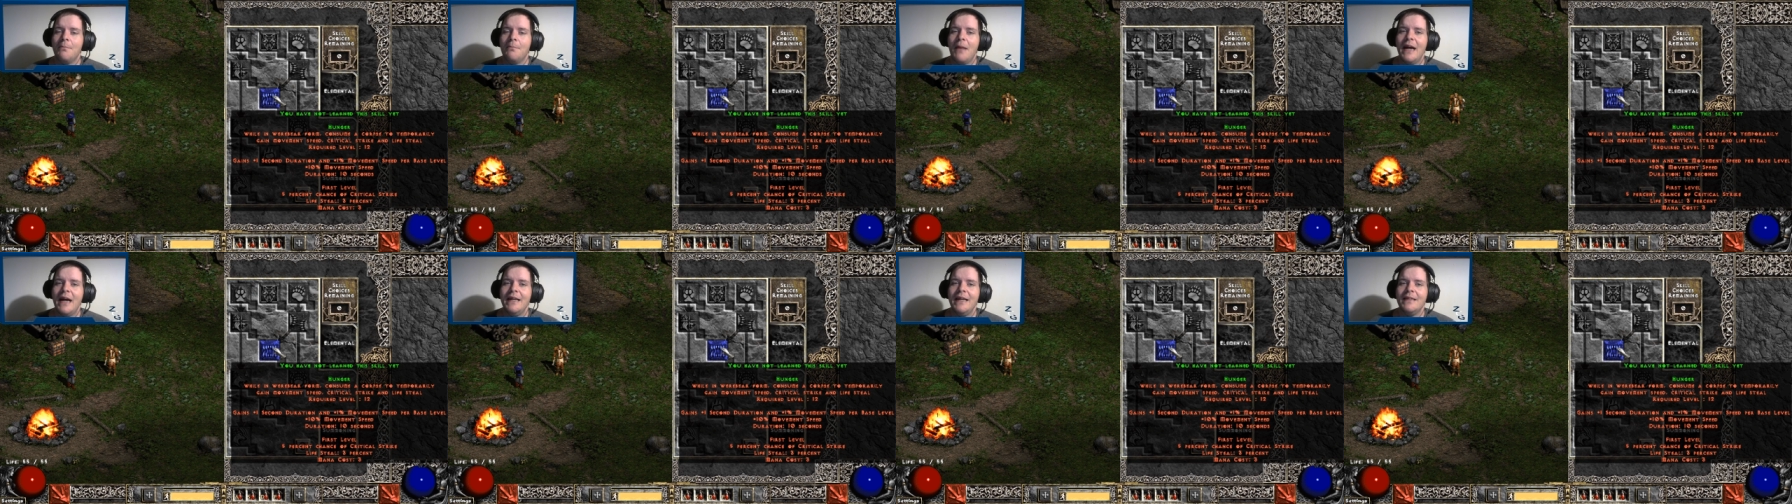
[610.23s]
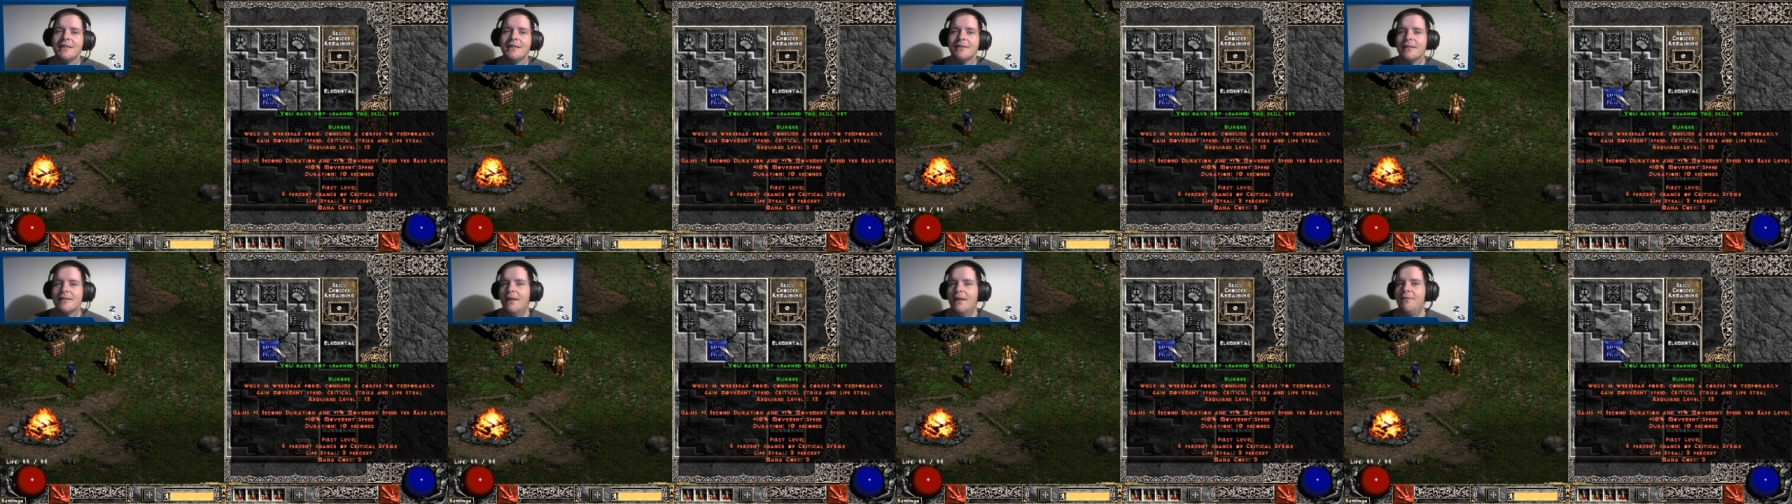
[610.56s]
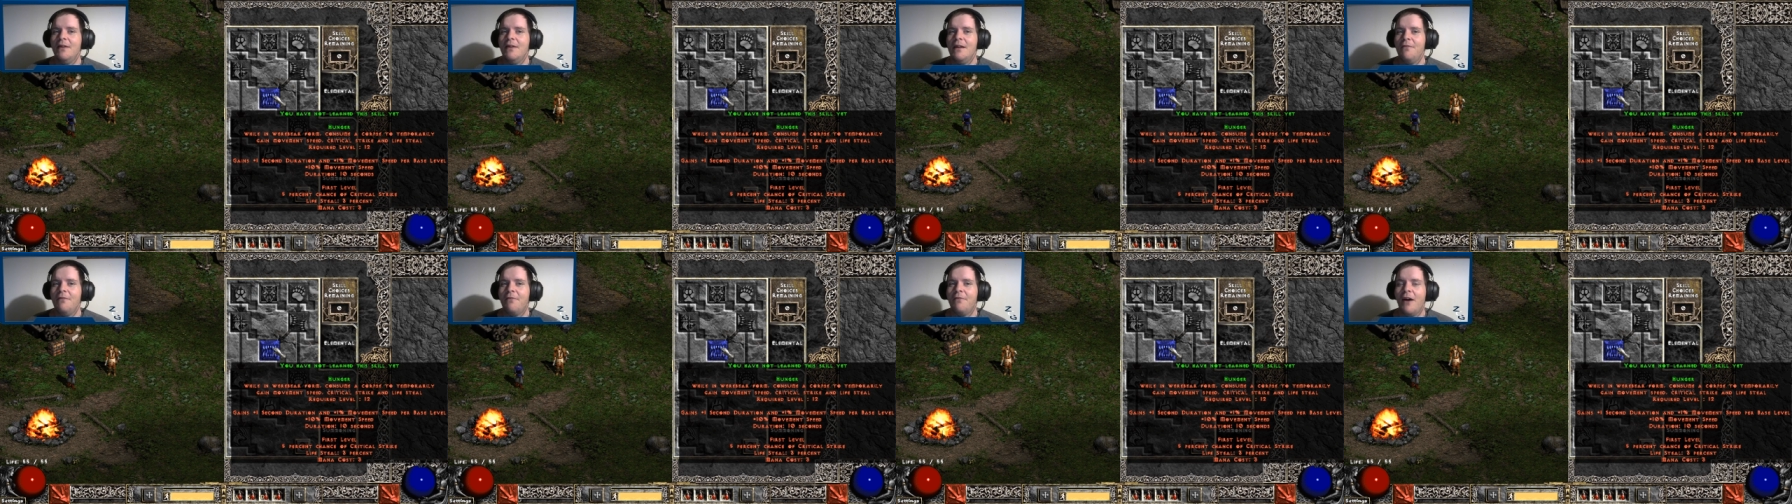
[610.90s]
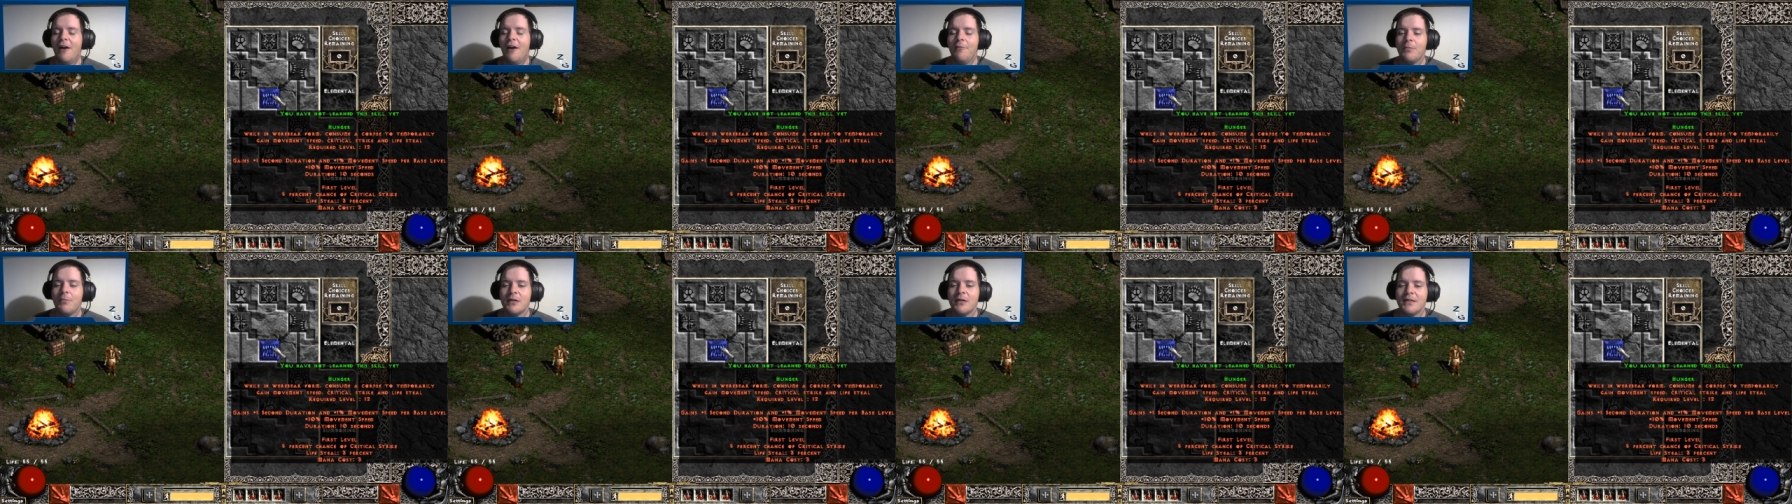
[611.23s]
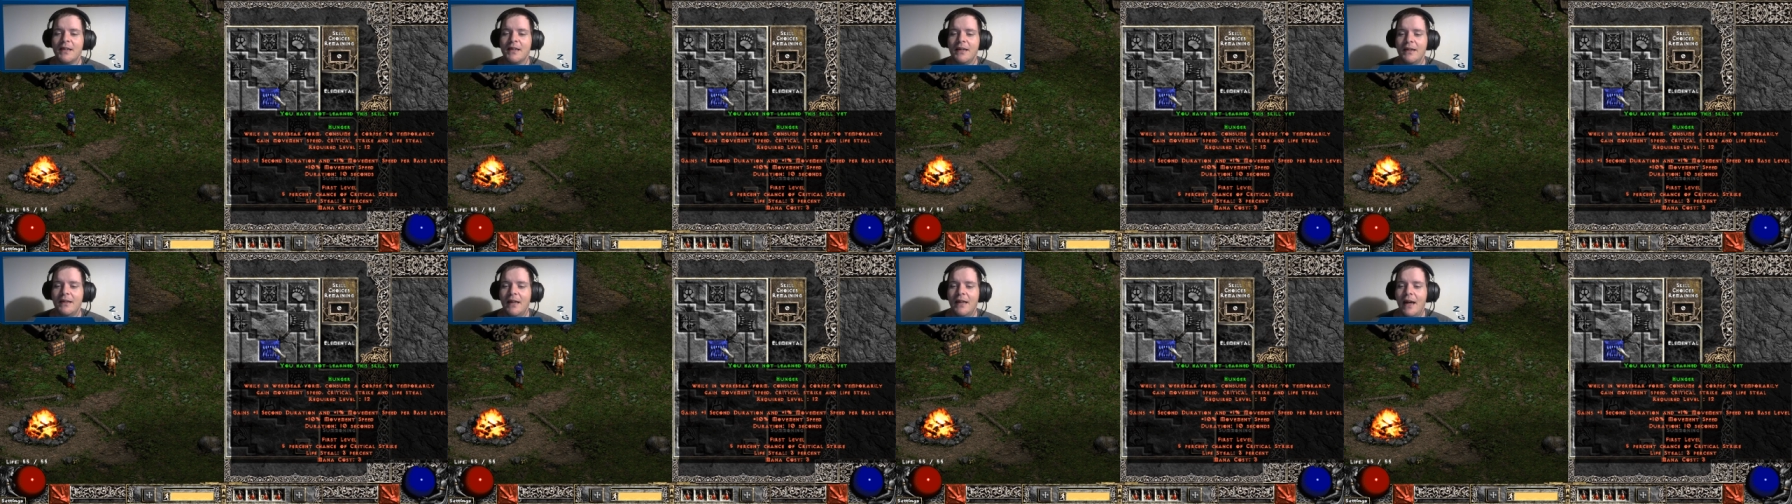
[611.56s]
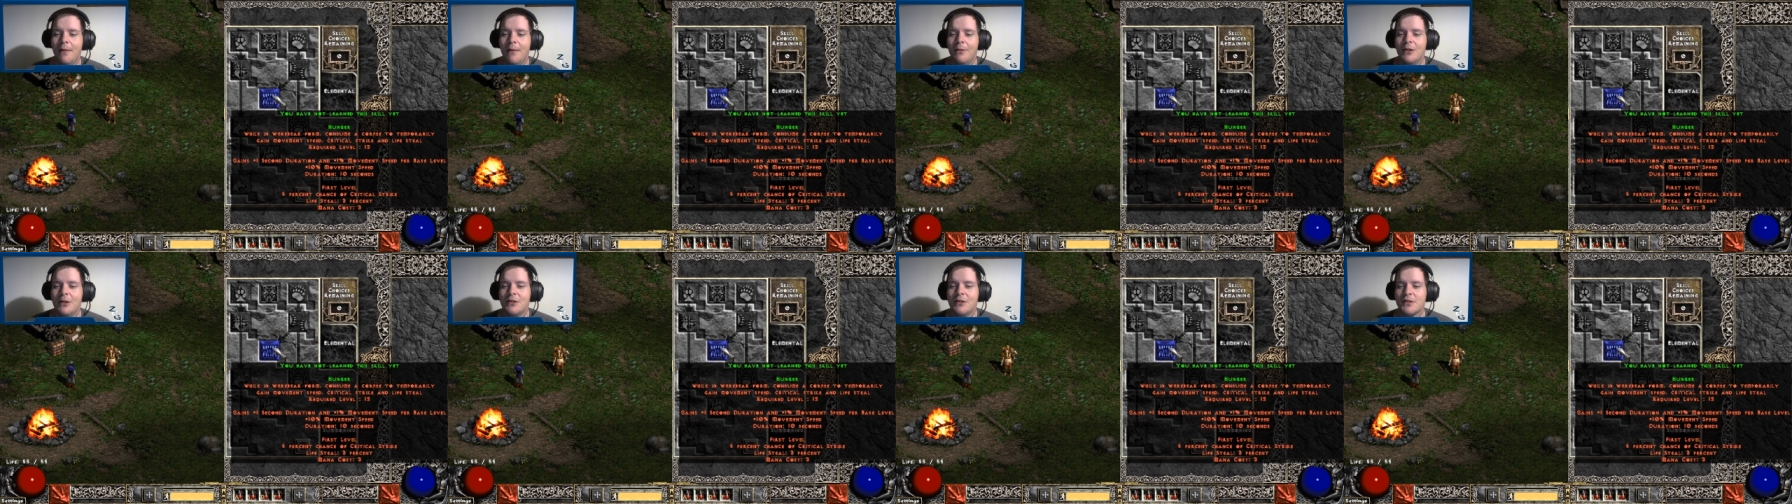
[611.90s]
minus 75%
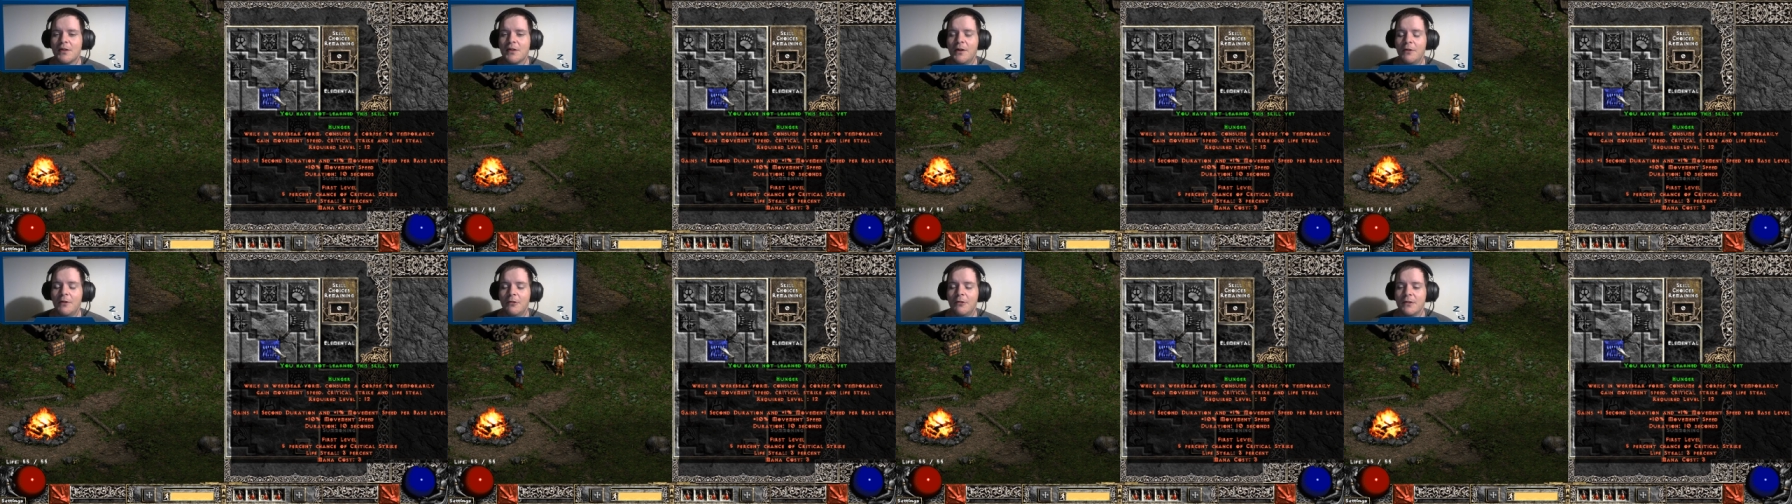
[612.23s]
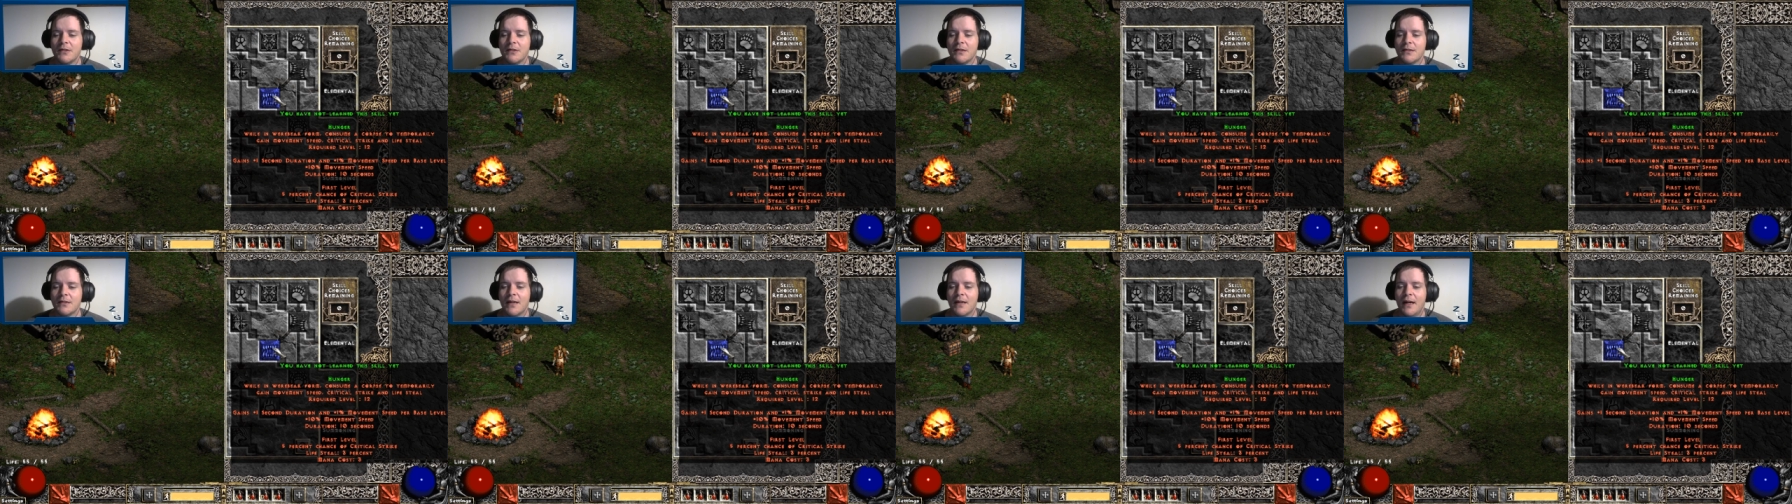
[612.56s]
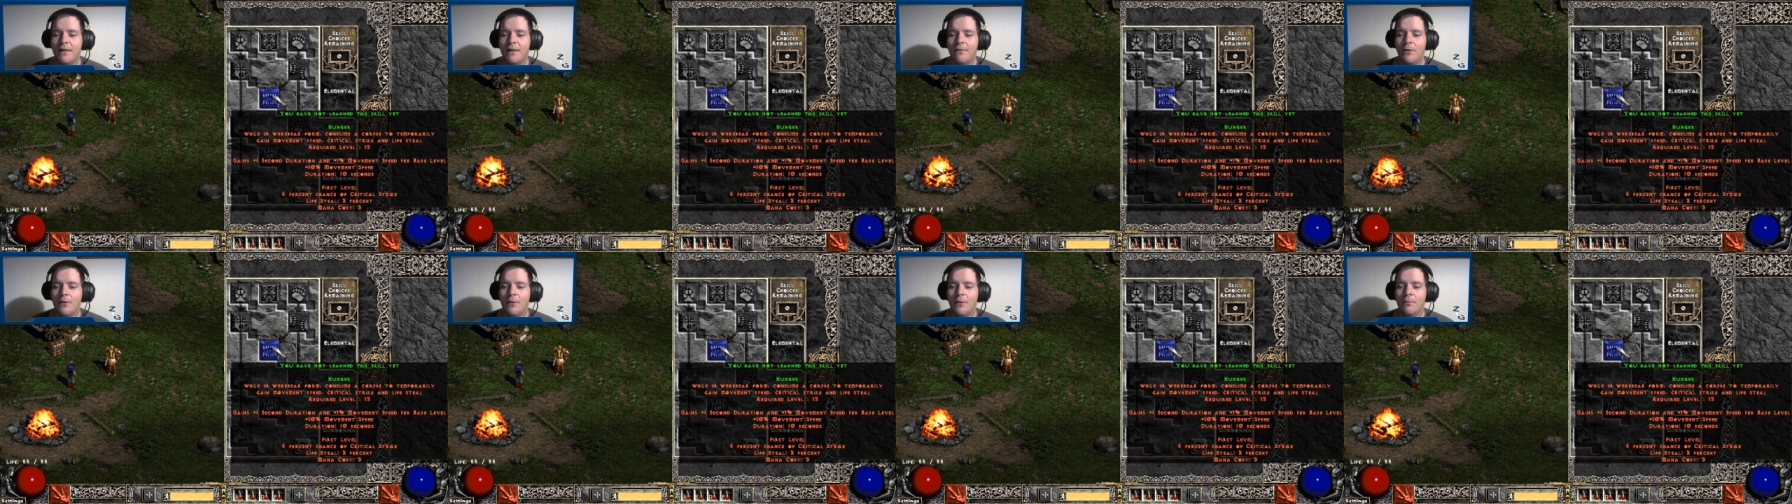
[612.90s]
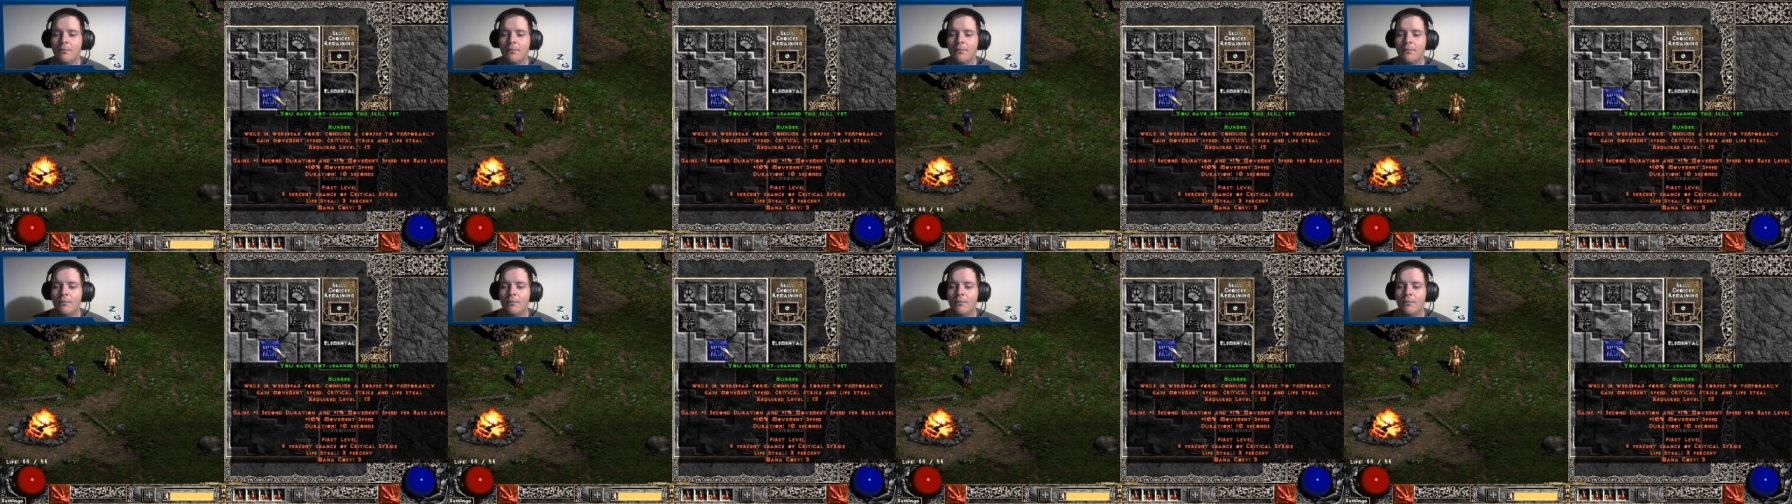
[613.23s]
damage, so it was just kind of a